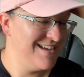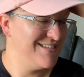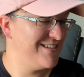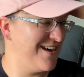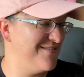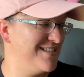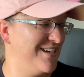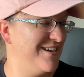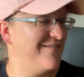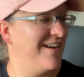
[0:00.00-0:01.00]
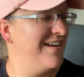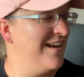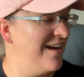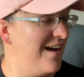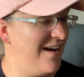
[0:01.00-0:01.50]
So that one's a good one.
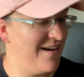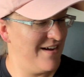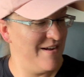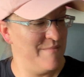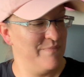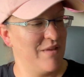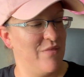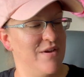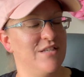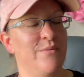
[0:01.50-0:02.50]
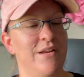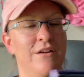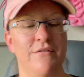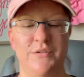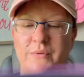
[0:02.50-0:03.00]
This one
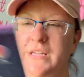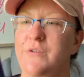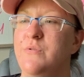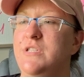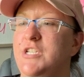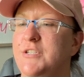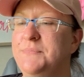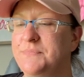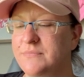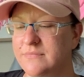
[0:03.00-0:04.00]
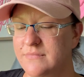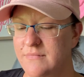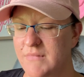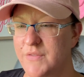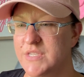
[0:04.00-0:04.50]
here is really cool too.
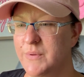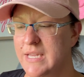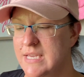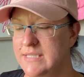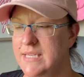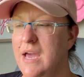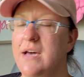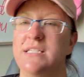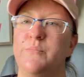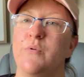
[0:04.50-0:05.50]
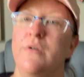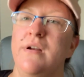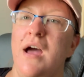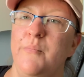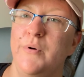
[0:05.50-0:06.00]
This one is the
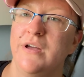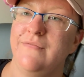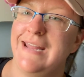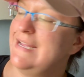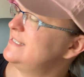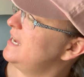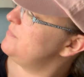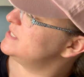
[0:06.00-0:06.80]
Usborne Book of Nighttime.